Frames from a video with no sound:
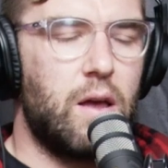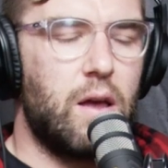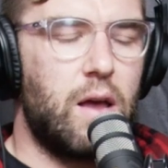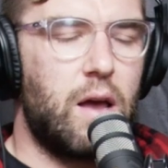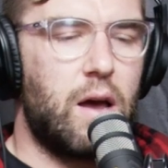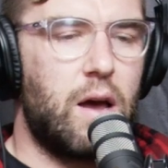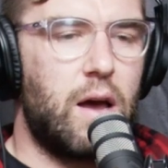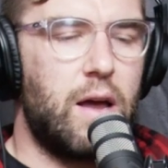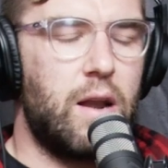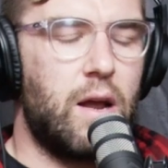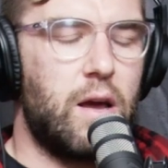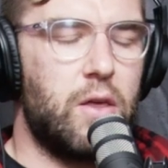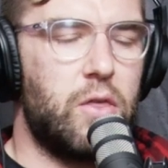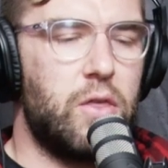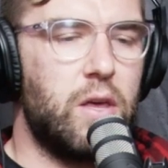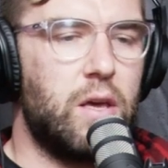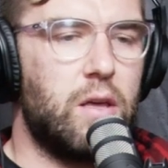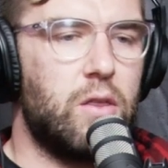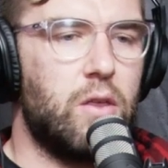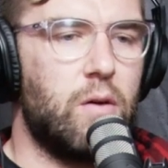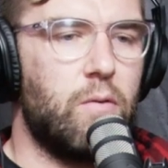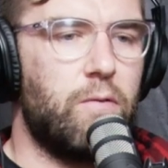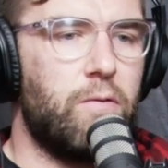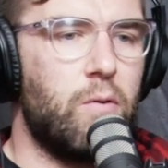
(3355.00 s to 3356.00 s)
and I think
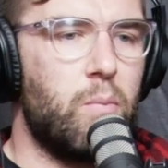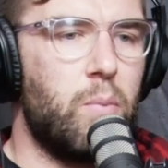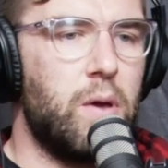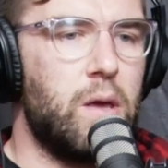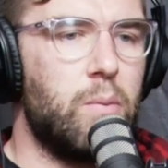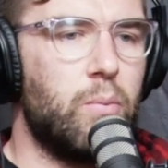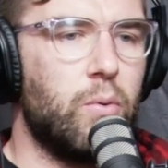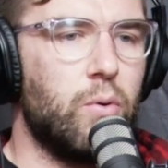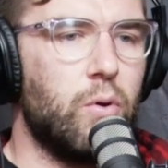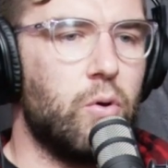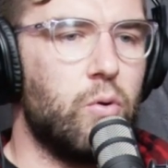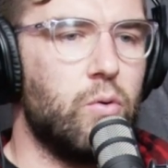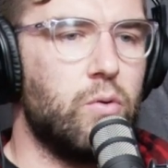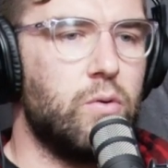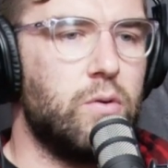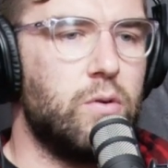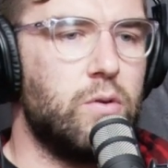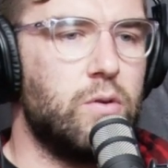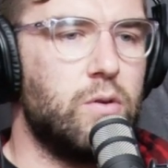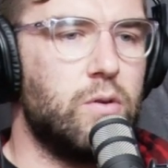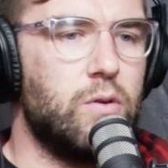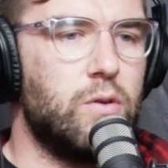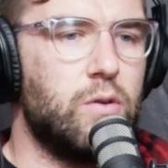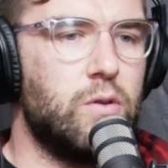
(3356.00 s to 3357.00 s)
that for people who
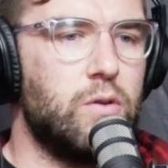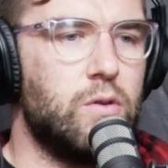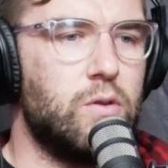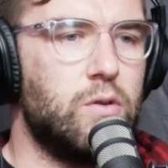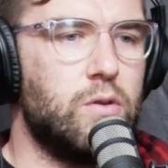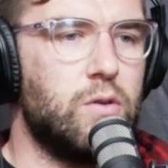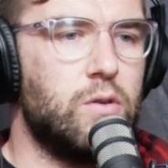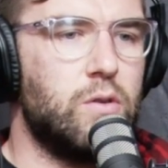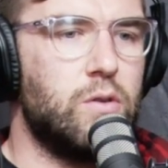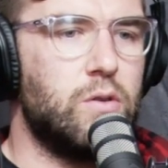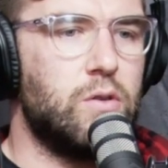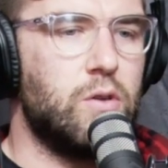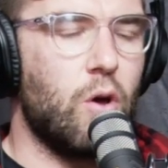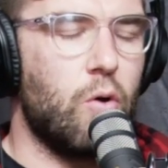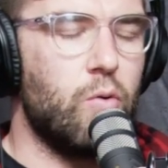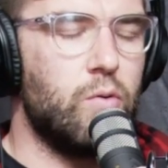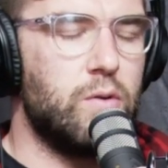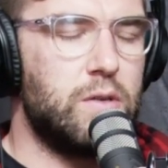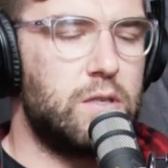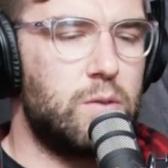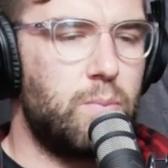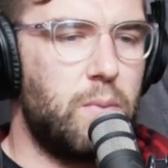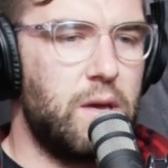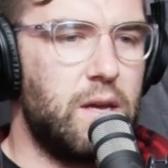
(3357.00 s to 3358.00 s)
don't
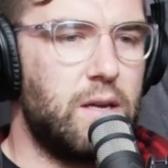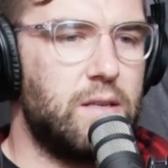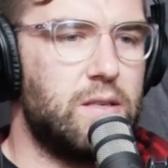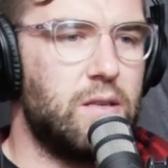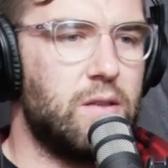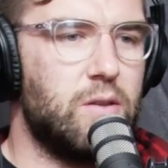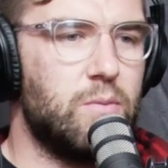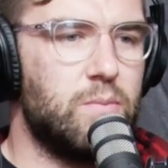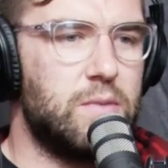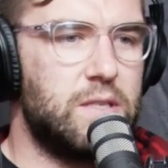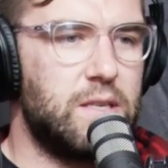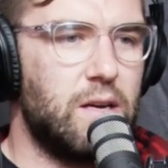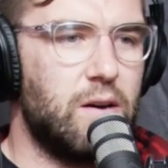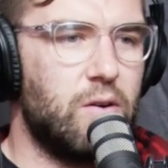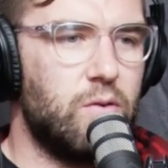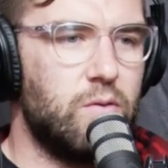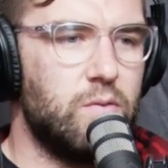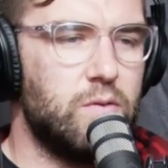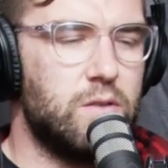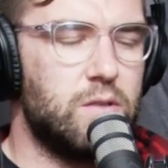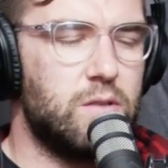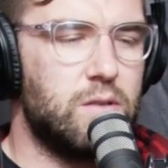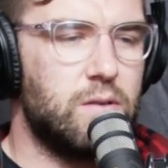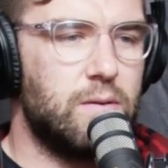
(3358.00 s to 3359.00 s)
speak to
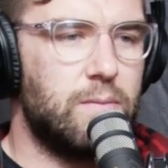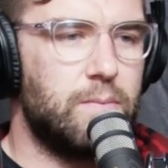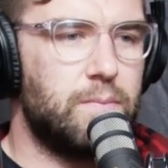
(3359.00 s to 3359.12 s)
themselves,